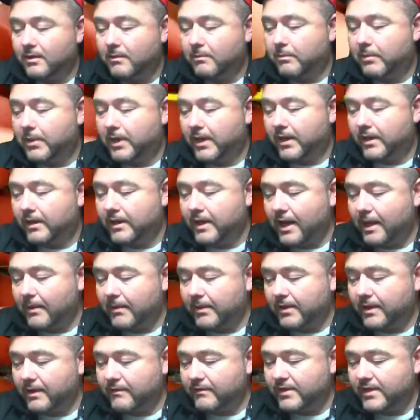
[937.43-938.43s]
But yeah, I would
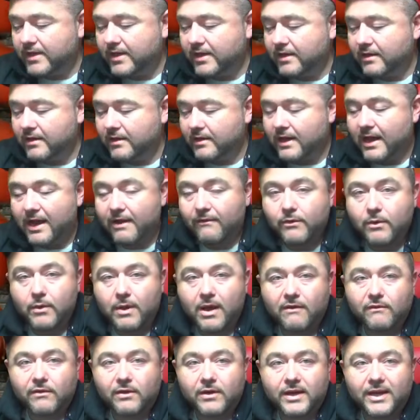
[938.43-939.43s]
love to hear, have you
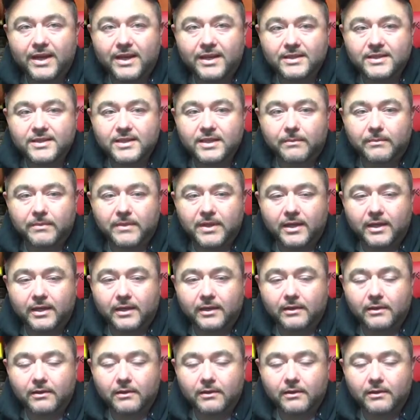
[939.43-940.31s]
ever hit something?